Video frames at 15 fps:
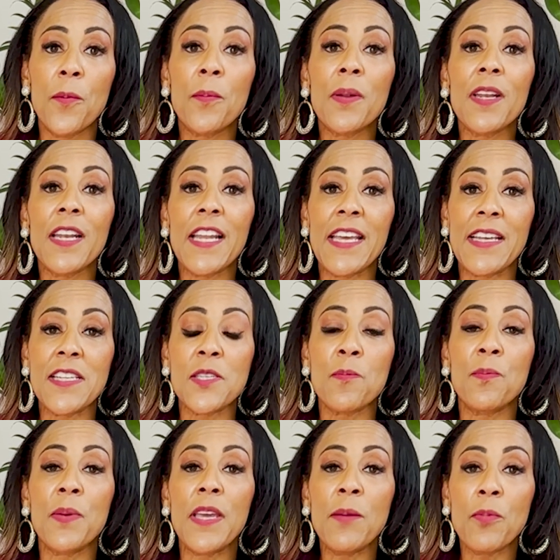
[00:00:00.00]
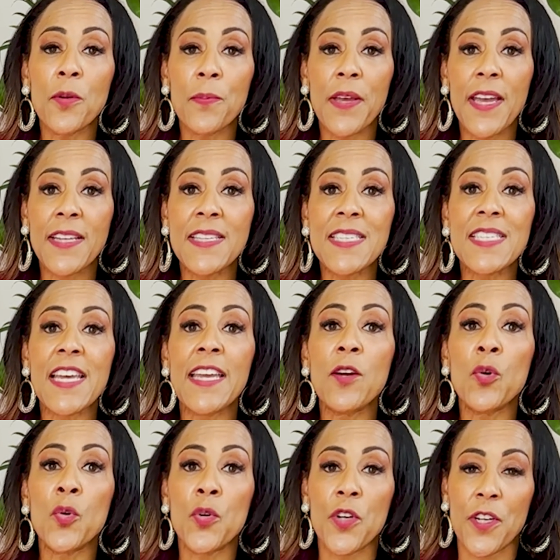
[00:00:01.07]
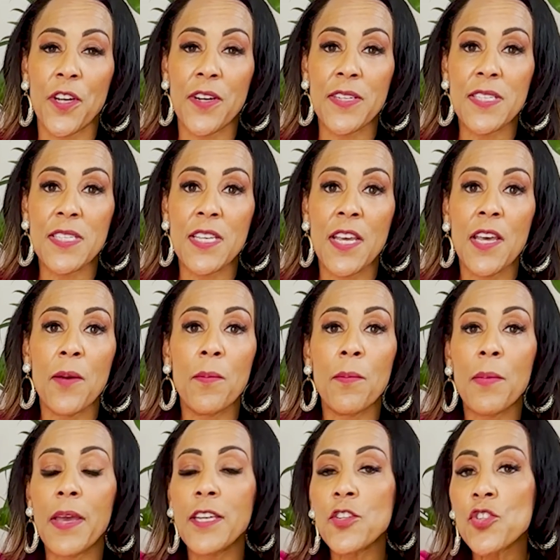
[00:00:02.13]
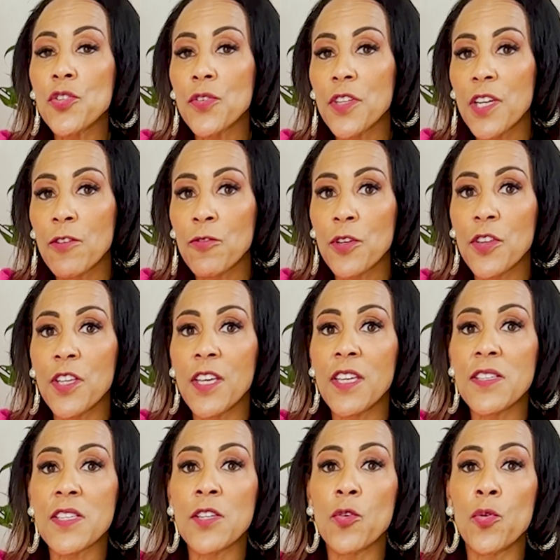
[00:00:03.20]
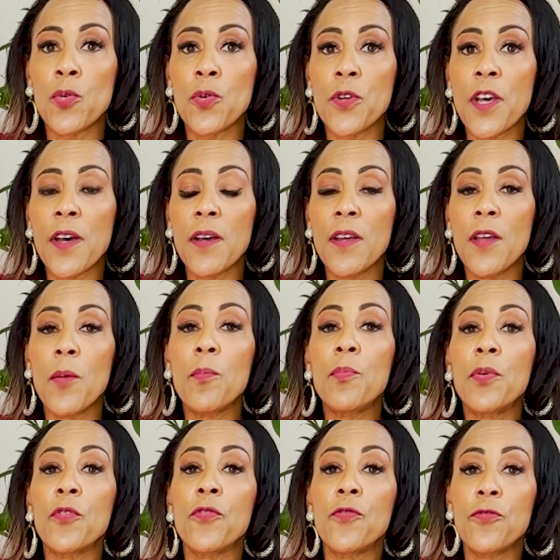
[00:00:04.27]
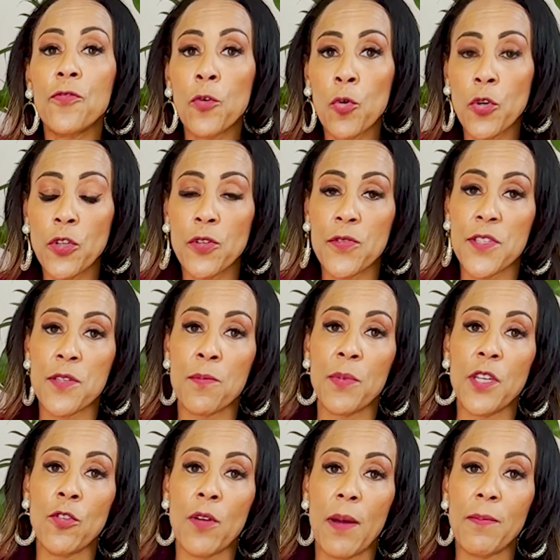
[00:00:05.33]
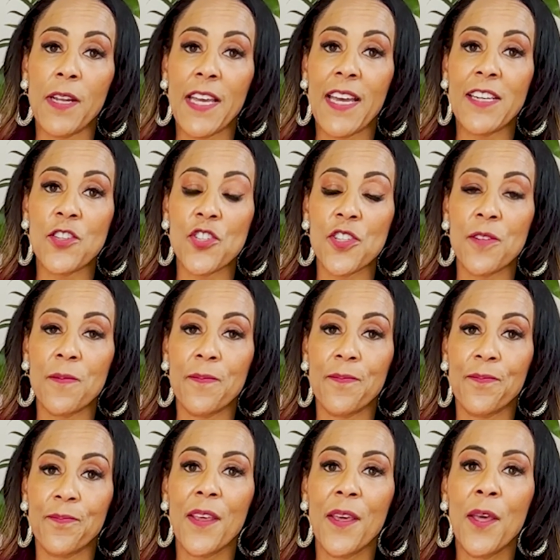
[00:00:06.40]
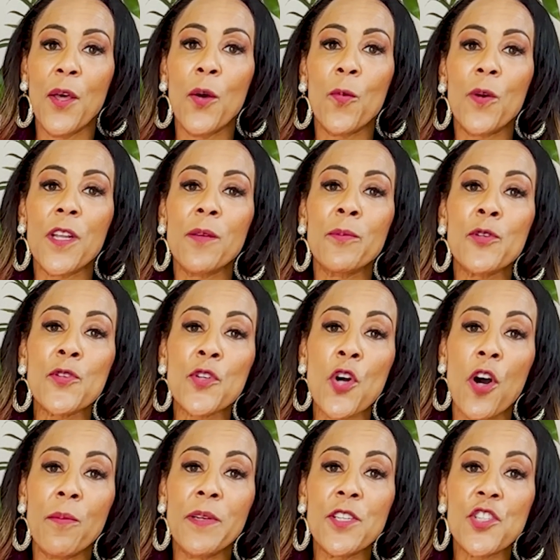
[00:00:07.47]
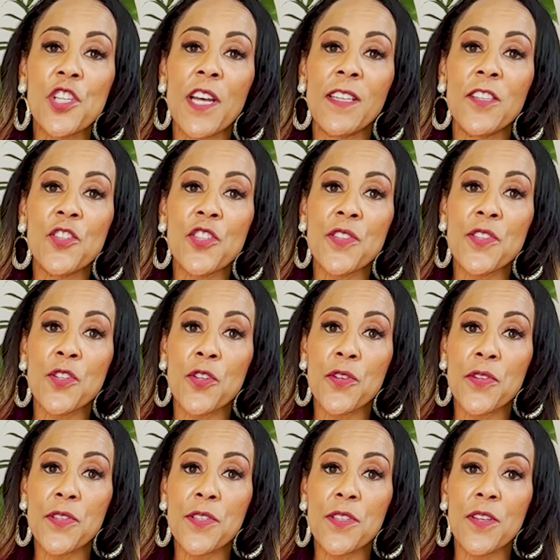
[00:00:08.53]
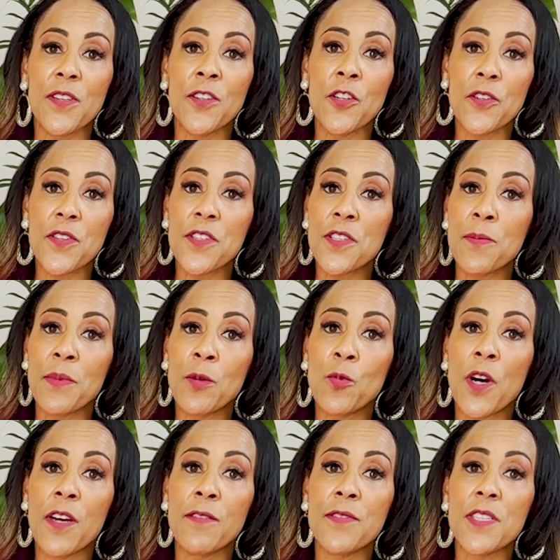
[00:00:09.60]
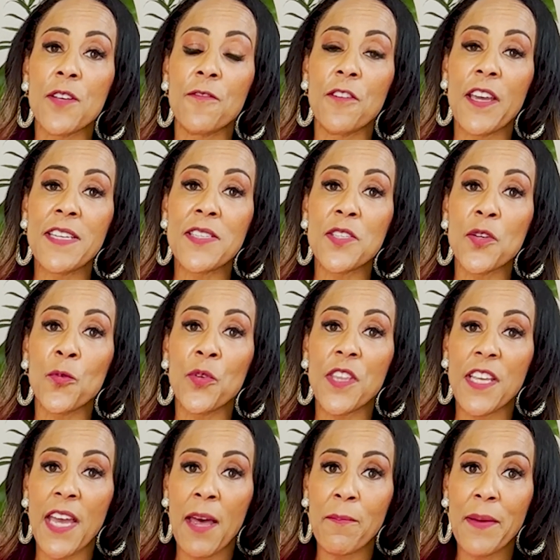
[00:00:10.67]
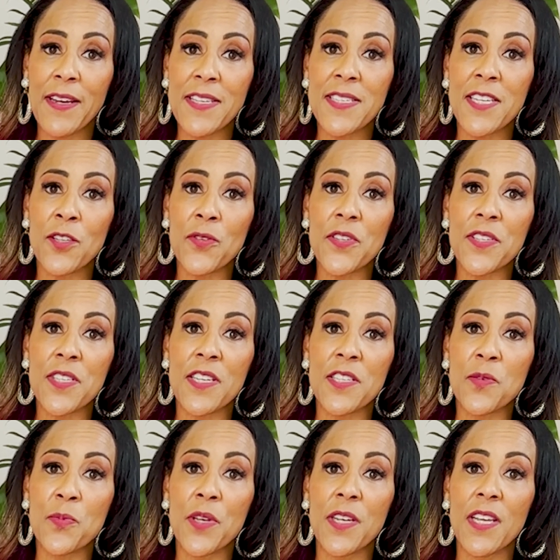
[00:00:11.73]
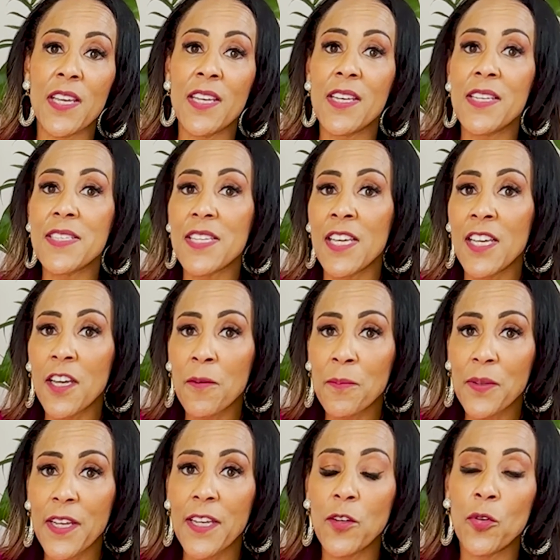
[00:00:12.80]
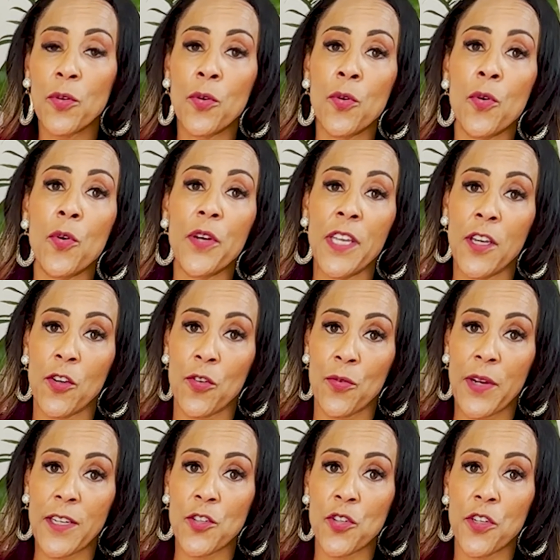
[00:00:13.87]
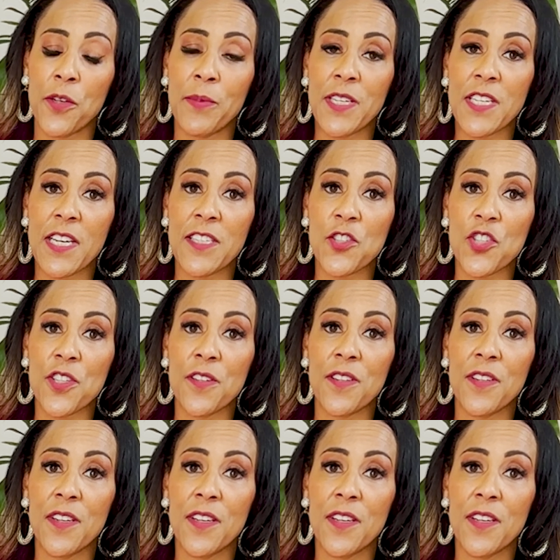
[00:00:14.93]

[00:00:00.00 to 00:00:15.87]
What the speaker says: please be prepared, stay organized, make sure that everything is in order before you submit your application. One of the most common challenges nurses and midwives face with the ANMAC skills assessment is incomplete or incorrect documentation.